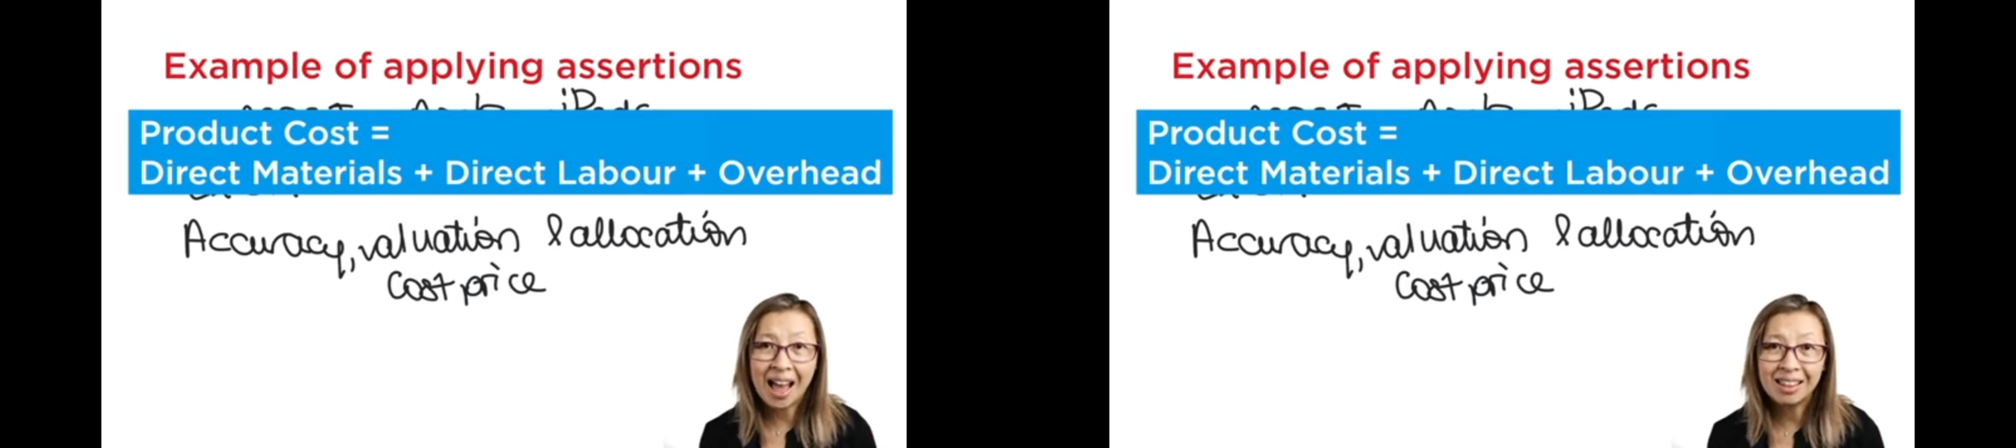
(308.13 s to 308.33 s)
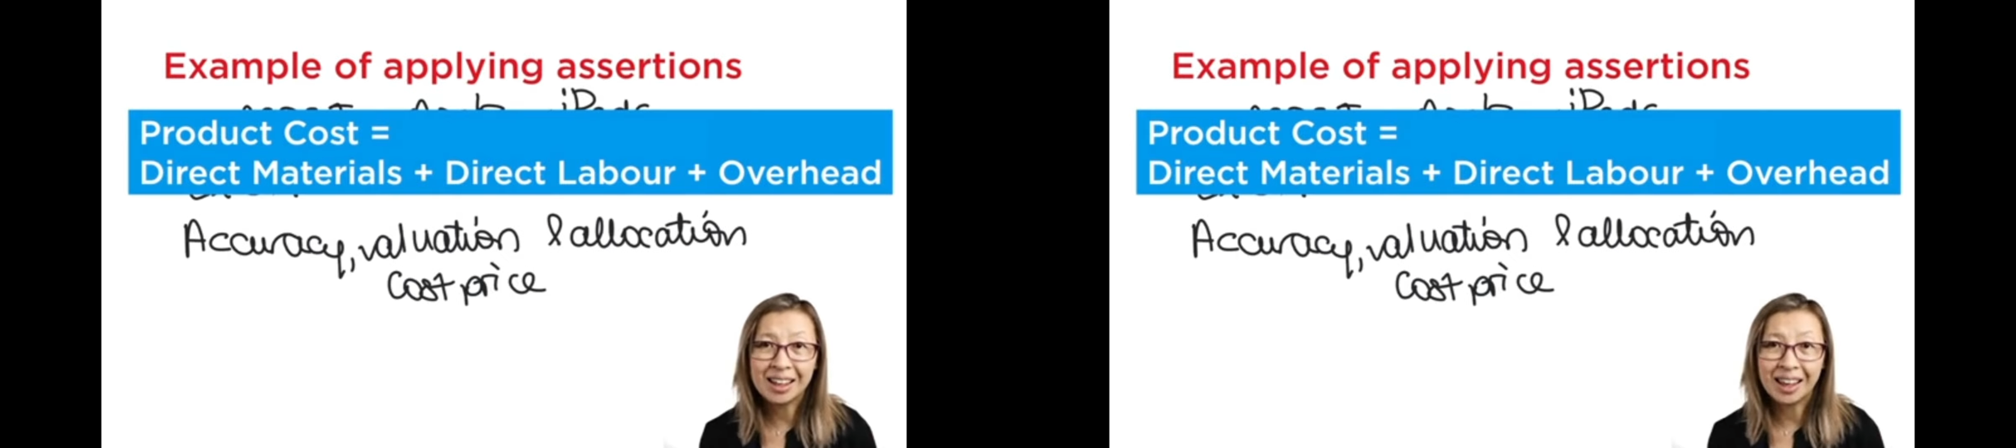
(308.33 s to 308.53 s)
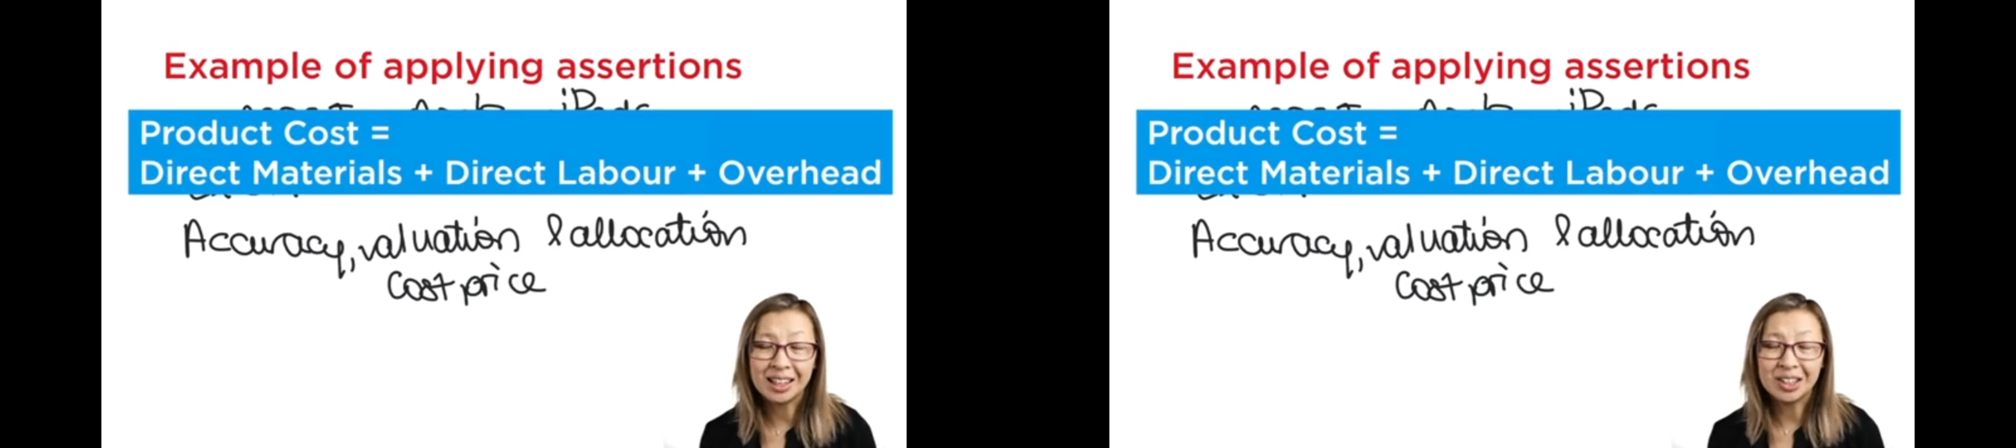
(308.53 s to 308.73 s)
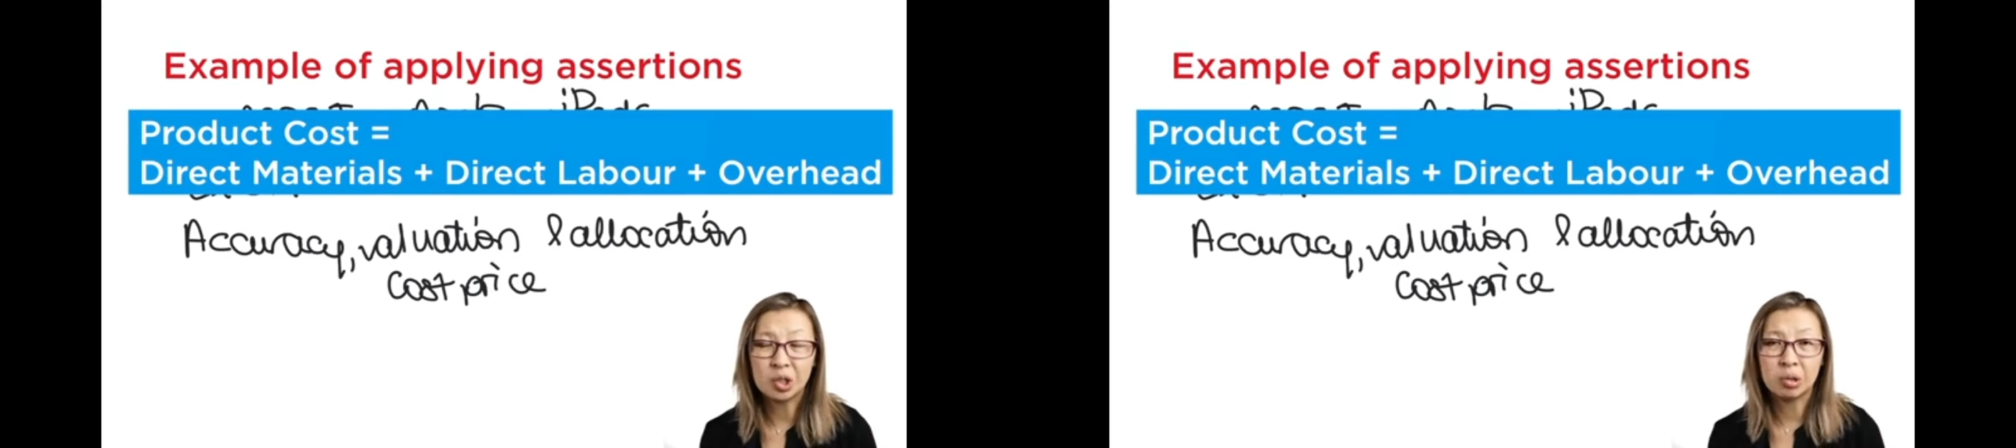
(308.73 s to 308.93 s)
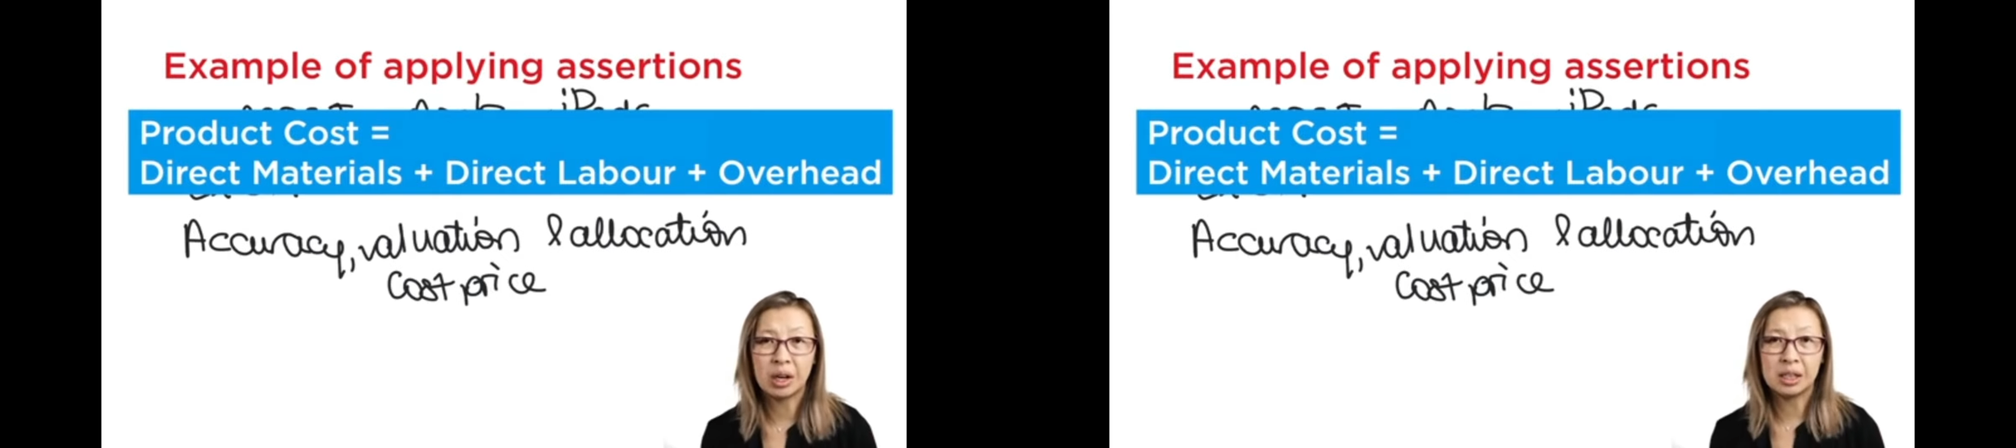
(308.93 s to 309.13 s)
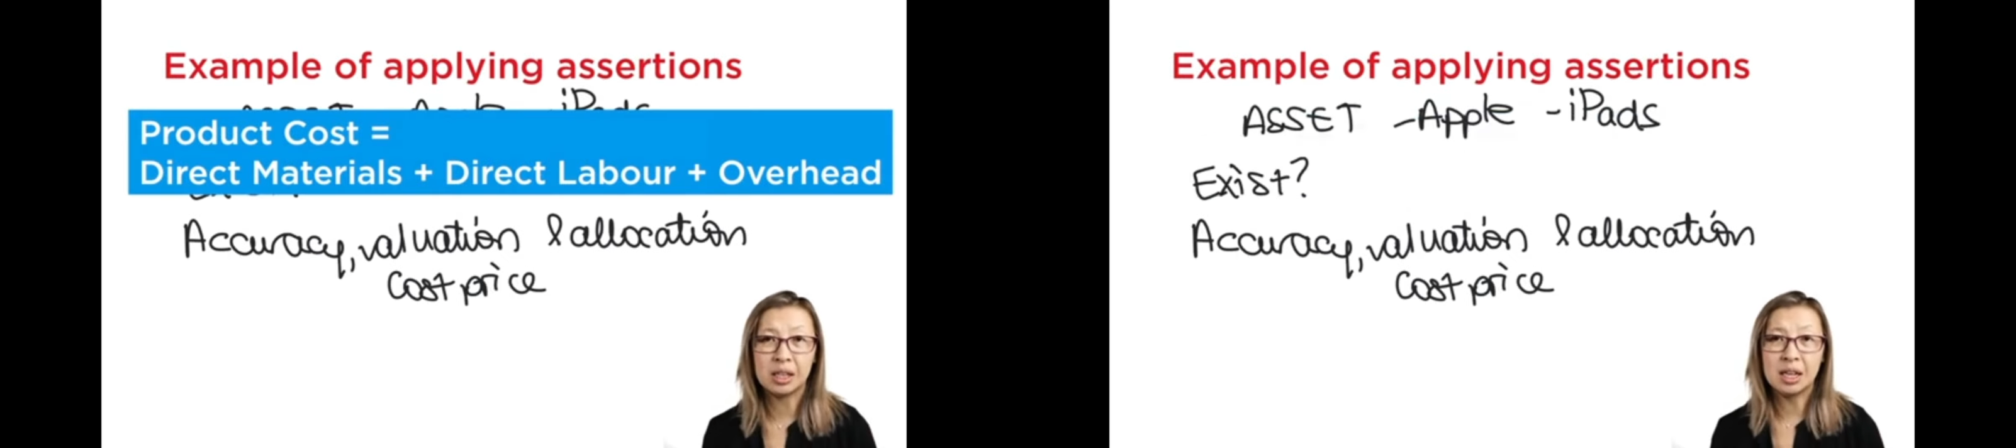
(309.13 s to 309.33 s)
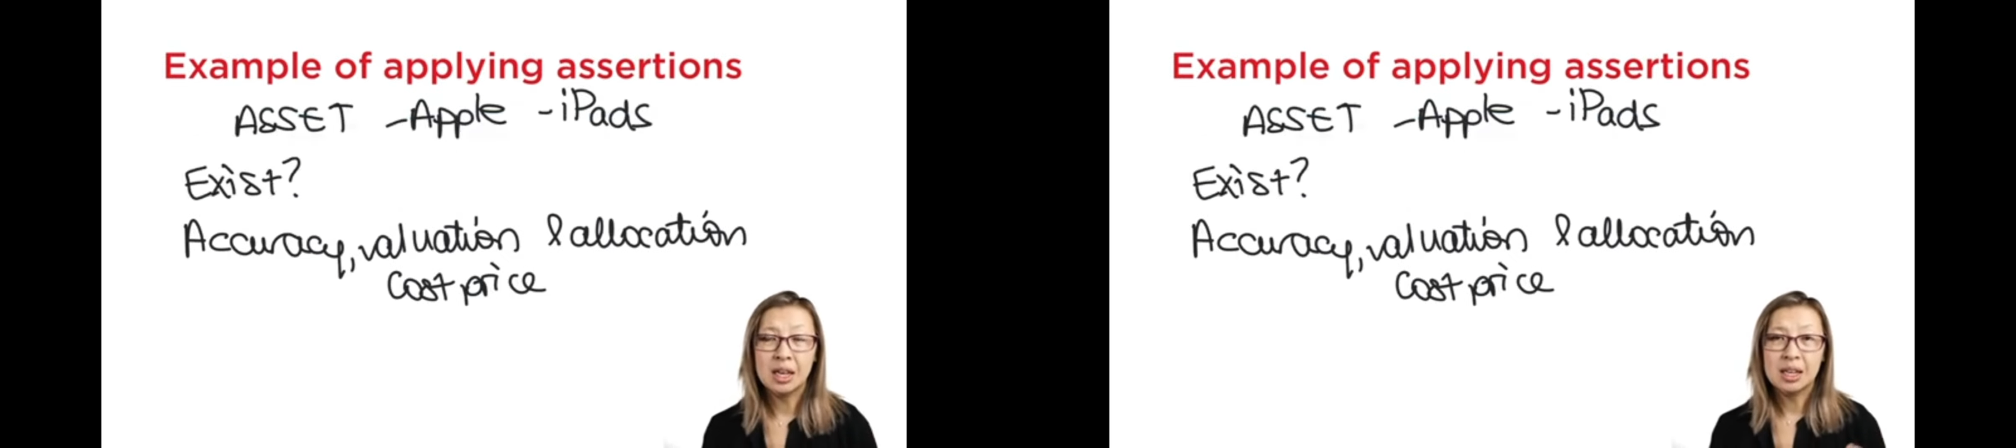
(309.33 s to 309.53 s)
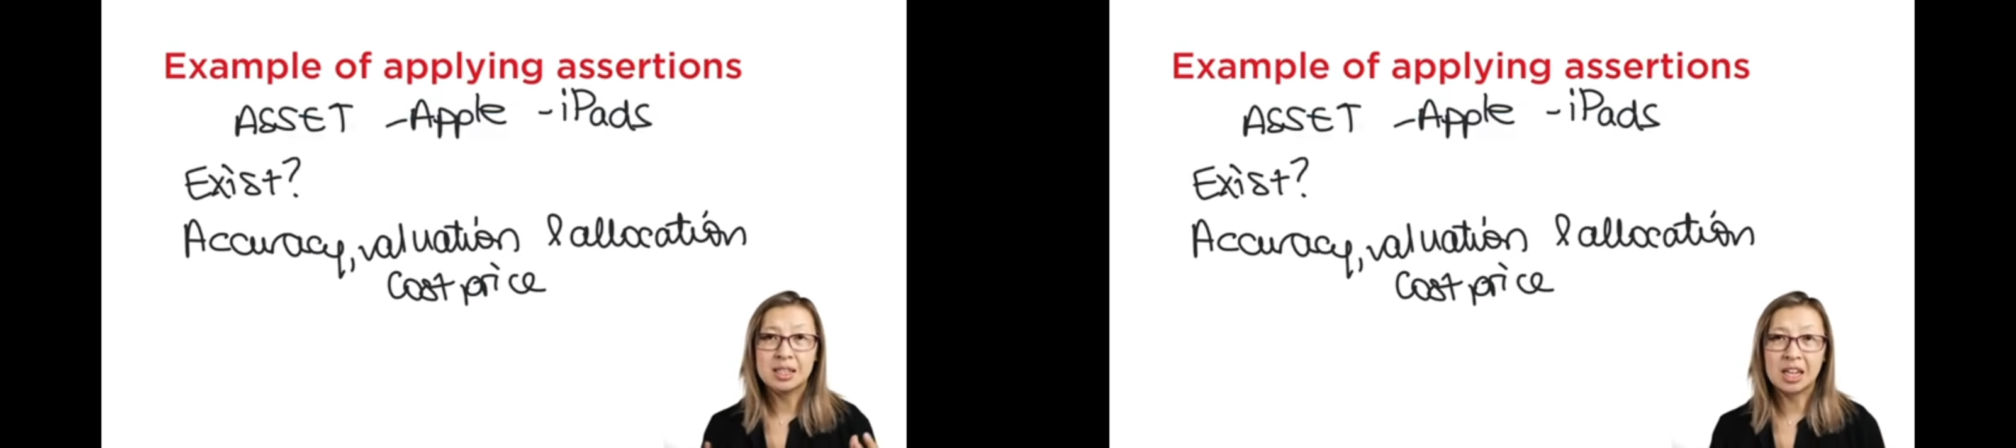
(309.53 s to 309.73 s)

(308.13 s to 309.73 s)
allocated correctly